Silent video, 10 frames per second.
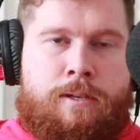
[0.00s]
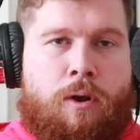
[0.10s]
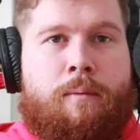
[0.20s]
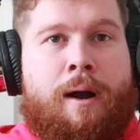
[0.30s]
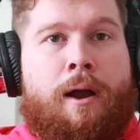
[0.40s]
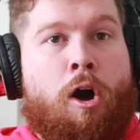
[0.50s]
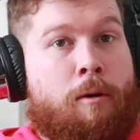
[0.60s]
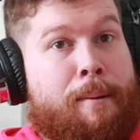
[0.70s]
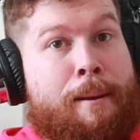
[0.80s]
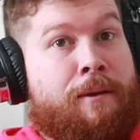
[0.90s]
So my
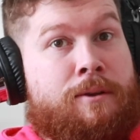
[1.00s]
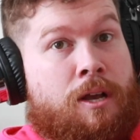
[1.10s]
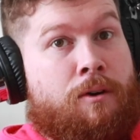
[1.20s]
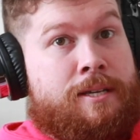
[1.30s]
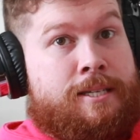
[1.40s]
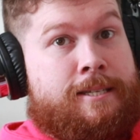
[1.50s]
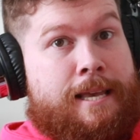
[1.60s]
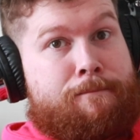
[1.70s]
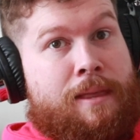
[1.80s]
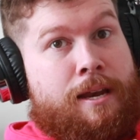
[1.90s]
my plan was always to
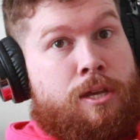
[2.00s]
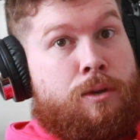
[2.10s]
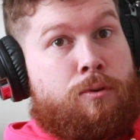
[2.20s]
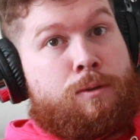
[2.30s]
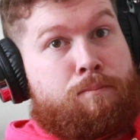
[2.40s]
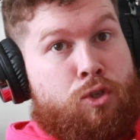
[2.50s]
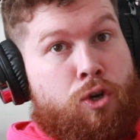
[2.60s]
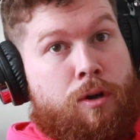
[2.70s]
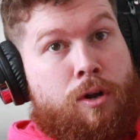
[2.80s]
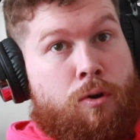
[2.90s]
skip that huge
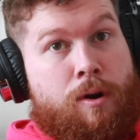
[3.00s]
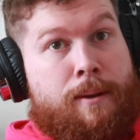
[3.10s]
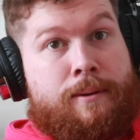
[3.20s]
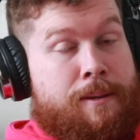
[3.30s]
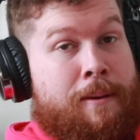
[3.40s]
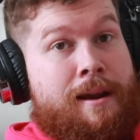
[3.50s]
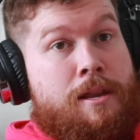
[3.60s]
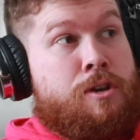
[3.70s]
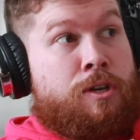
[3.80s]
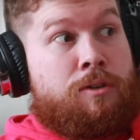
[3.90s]
chunk of Cork, because
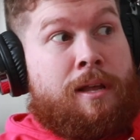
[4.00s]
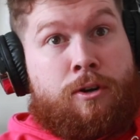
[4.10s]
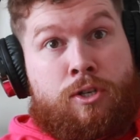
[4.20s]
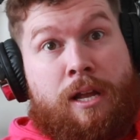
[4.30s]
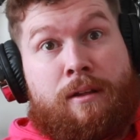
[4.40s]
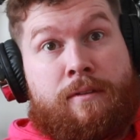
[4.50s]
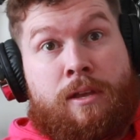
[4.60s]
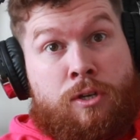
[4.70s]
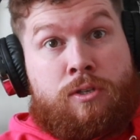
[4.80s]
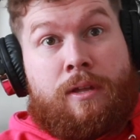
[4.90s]
apparently you can do that yourself.
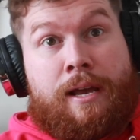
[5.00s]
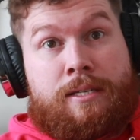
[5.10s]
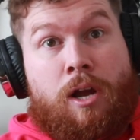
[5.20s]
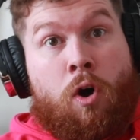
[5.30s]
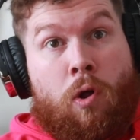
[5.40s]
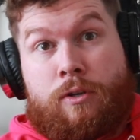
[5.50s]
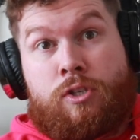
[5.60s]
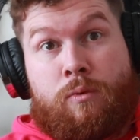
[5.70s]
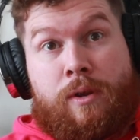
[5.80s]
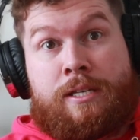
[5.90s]
You can do that all
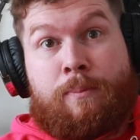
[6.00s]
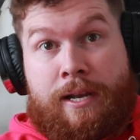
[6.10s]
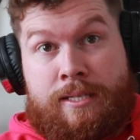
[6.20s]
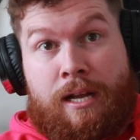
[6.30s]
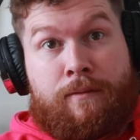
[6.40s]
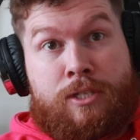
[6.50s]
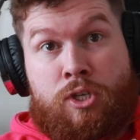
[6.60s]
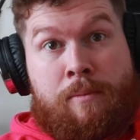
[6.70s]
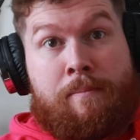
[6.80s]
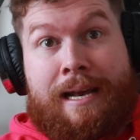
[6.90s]
in two weeks by itself.
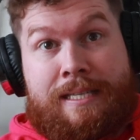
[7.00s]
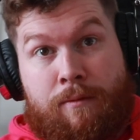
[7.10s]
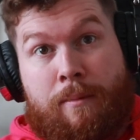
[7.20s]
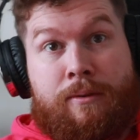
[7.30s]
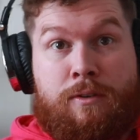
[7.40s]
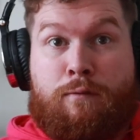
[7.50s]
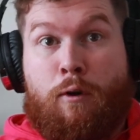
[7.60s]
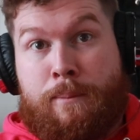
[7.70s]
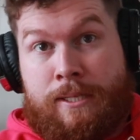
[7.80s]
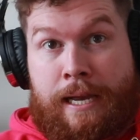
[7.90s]
It's just a massive amount of
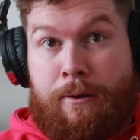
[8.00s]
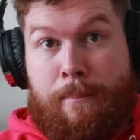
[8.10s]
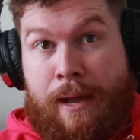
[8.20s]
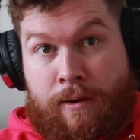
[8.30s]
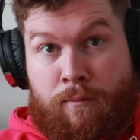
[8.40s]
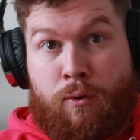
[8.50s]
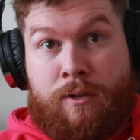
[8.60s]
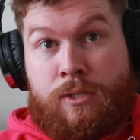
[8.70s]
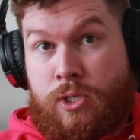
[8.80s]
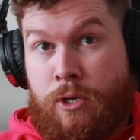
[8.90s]
up and down and back and
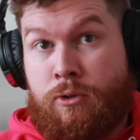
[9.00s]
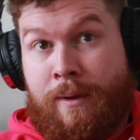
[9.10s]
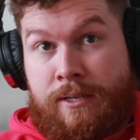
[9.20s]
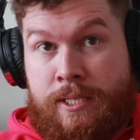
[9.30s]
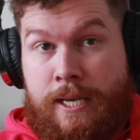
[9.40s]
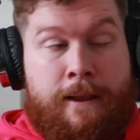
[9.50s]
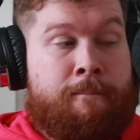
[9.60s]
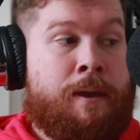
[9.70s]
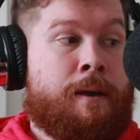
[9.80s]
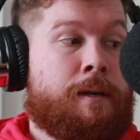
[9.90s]
forth, and there's a huge amount to see.
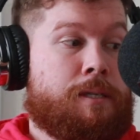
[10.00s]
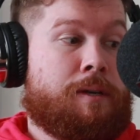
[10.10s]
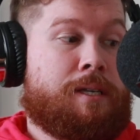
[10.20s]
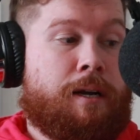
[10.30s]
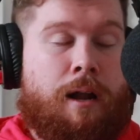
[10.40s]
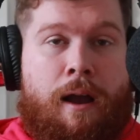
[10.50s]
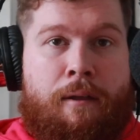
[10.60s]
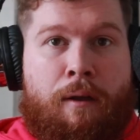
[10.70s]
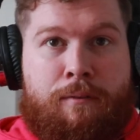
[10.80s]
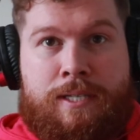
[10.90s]
So I figured
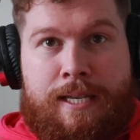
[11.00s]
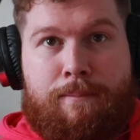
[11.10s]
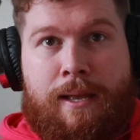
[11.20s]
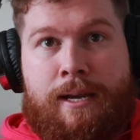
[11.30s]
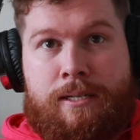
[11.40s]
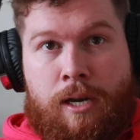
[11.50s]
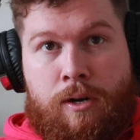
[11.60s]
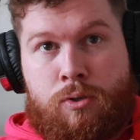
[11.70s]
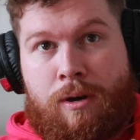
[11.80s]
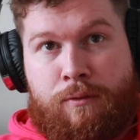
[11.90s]
I, I'd skip that.
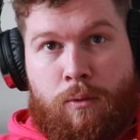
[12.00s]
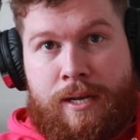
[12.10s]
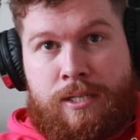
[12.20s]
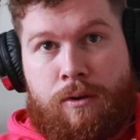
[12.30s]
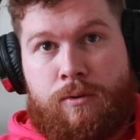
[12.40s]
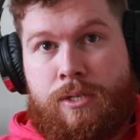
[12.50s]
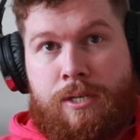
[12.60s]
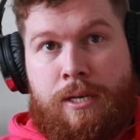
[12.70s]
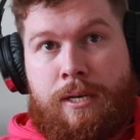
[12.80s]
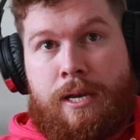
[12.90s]
I'd go straight for the West
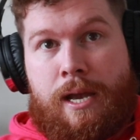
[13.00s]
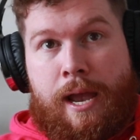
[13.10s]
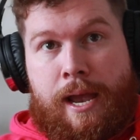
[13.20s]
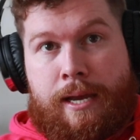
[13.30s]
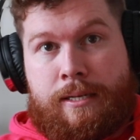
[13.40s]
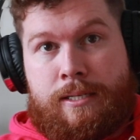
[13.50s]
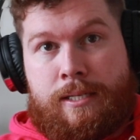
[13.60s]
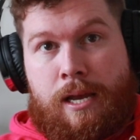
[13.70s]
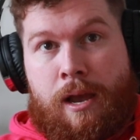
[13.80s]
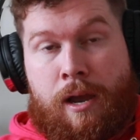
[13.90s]
Coast,
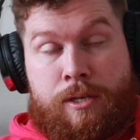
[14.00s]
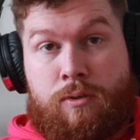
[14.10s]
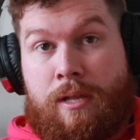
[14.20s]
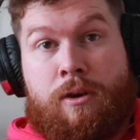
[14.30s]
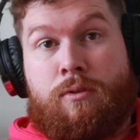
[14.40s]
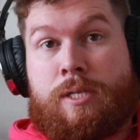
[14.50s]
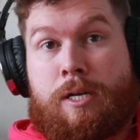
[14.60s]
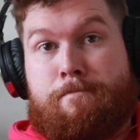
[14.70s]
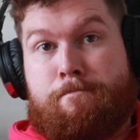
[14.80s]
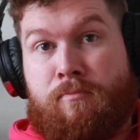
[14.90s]
and uh, I'd do that another
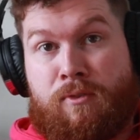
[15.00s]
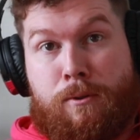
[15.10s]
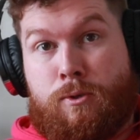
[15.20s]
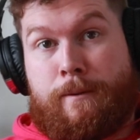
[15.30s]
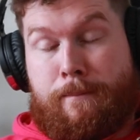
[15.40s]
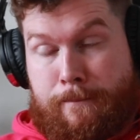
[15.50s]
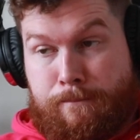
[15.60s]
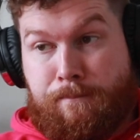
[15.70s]
time for another trip.